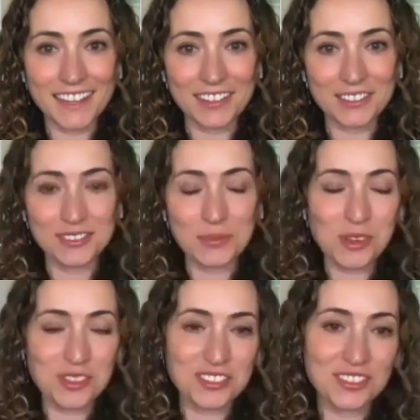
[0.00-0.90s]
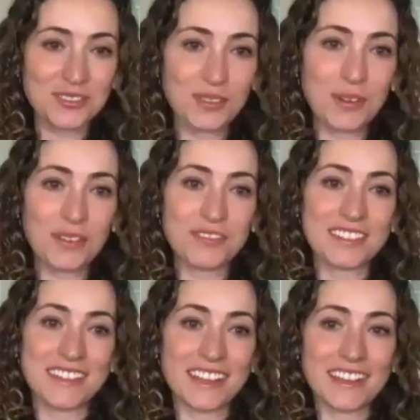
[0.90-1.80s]
answer some questions from Rafa
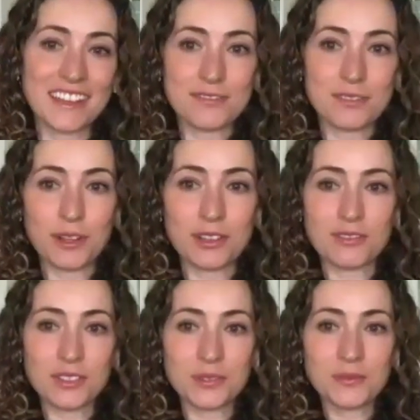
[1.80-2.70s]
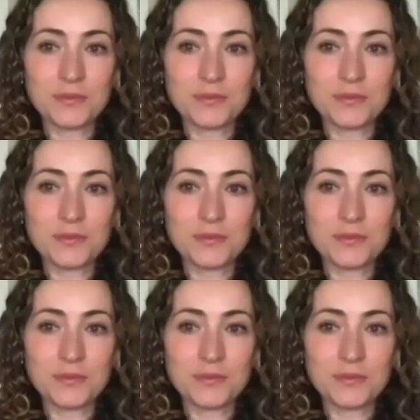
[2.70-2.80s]
today and from all of you.